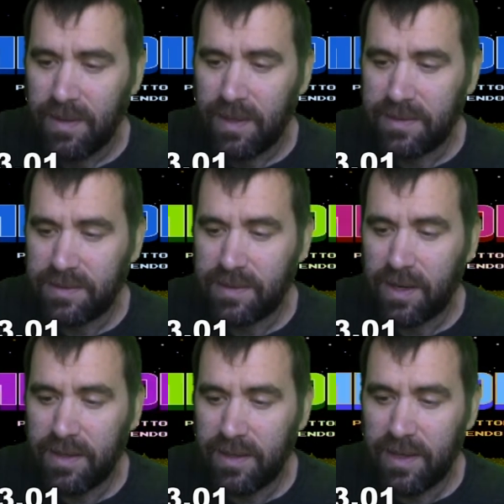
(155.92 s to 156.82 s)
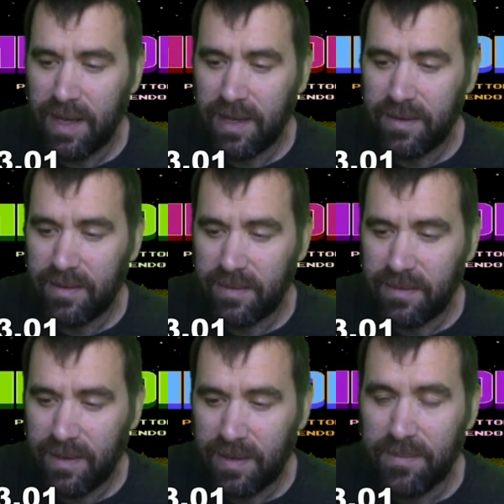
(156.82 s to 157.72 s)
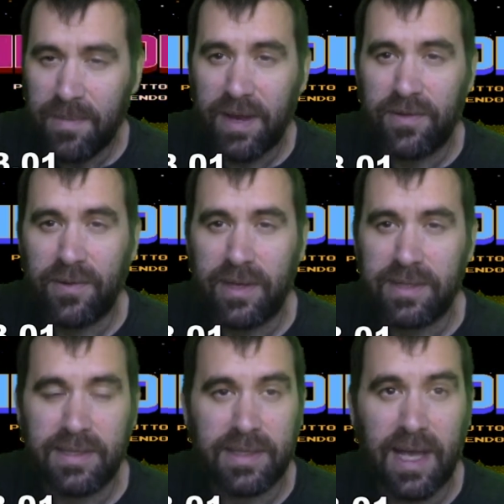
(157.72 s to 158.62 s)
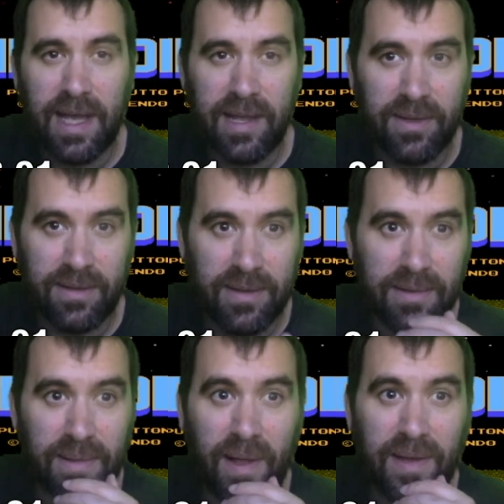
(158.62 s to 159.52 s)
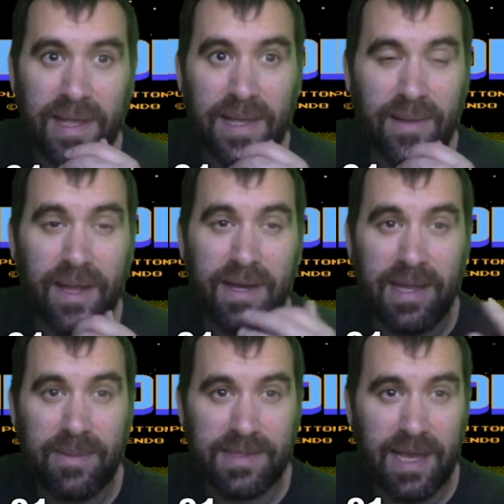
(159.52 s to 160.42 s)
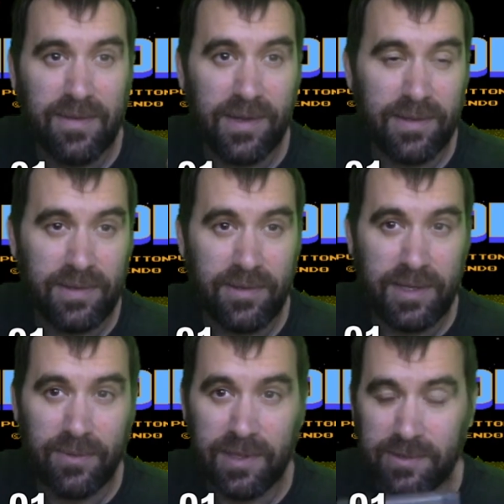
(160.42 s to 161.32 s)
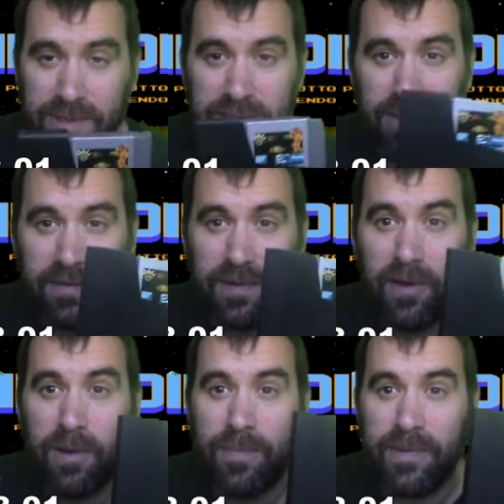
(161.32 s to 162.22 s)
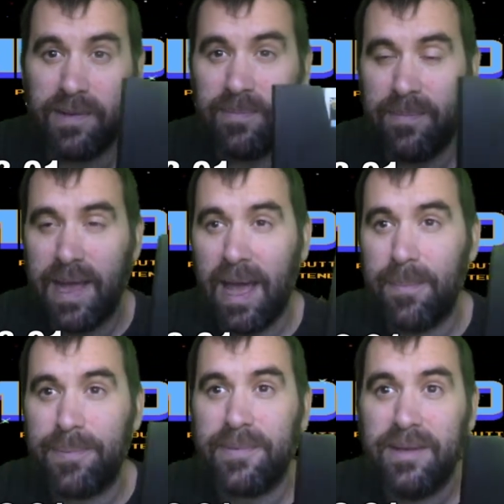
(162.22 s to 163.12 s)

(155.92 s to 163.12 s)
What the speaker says: It started that Metroid style that a lot of games have now, the 2D ones, where it's sort of an open map.